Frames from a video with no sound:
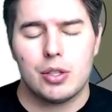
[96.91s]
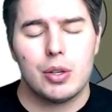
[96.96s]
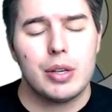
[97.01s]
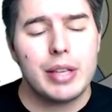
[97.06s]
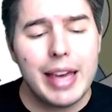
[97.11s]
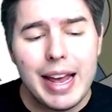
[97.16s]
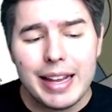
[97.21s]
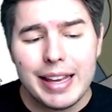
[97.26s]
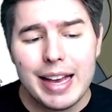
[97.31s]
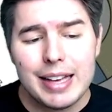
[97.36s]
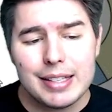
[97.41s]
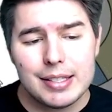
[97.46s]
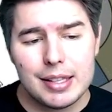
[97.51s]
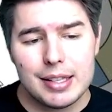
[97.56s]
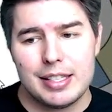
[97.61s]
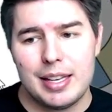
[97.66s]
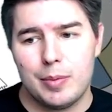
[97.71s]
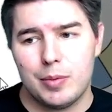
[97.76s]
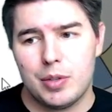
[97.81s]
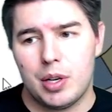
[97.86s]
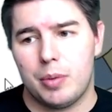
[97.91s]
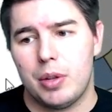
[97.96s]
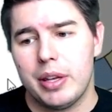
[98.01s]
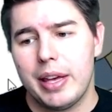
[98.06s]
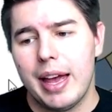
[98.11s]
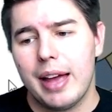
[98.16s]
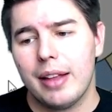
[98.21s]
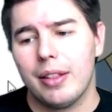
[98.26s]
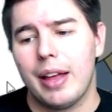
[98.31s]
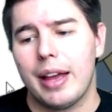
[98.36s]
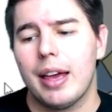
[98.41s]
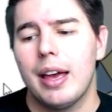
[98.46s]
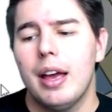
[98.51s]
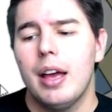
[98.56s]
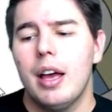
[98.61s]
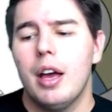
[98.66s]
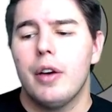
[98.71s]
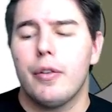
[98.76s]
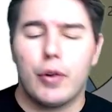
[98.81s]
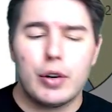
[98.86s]
So you can't cast on the same turn. You can't like
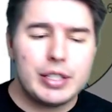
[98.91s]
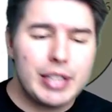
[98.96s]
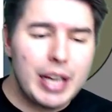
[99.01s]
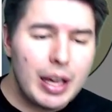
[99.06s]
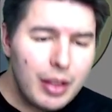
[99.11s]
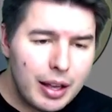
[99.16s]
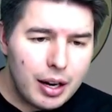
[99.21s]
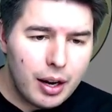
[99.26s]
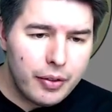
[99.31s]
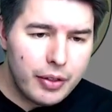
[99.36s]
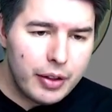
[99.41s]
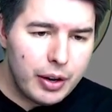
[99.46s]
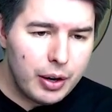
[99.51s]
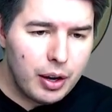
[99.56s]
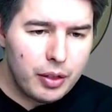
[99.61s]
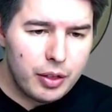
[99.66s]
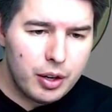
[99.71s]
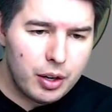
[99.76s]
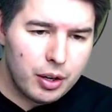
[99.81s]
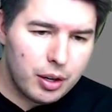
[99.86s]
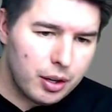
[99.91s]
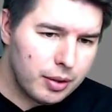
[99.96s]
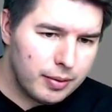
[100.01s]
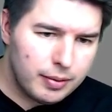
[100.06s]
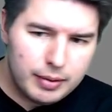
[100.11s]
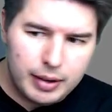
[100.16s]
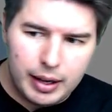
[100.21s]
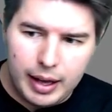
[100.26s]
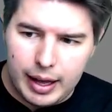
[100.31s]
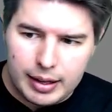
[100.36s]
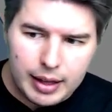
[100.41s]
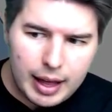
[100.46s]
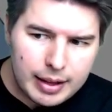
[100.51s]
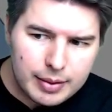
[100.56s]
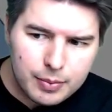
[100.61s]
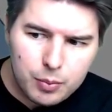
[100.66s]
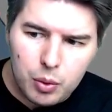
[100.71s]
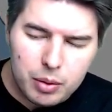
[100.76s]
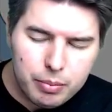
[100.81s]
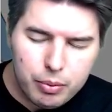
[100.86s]
foretell it
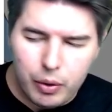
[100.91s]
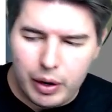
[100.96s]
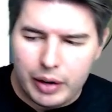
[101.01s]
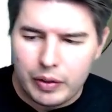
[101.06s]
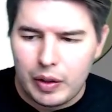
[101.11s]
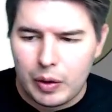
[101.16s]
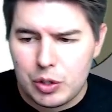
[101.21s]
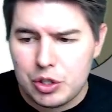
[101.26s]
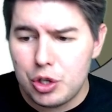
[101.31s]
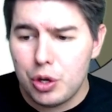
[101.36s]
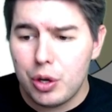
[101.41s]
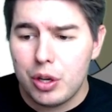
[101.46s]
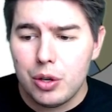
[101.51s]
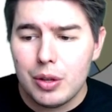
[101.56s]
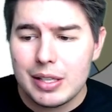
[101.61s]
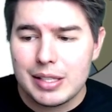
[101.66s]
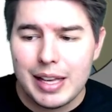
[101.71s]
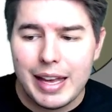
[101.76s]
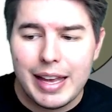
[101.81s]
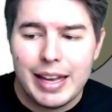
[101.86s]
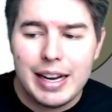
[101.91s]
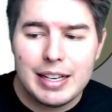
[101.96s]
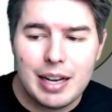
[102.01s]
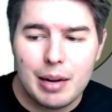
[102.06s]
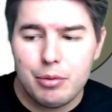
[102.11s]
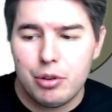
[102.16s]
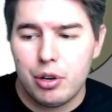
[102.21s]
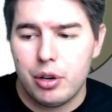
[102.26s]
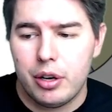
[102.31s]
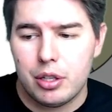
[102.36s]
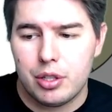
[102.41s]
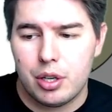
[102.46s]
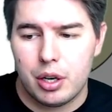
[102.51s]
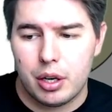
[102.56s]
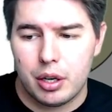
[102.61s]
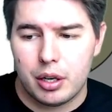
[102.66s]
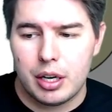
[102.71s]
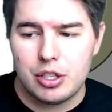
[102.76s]
at one point, like, which you can do this anytime during your turn.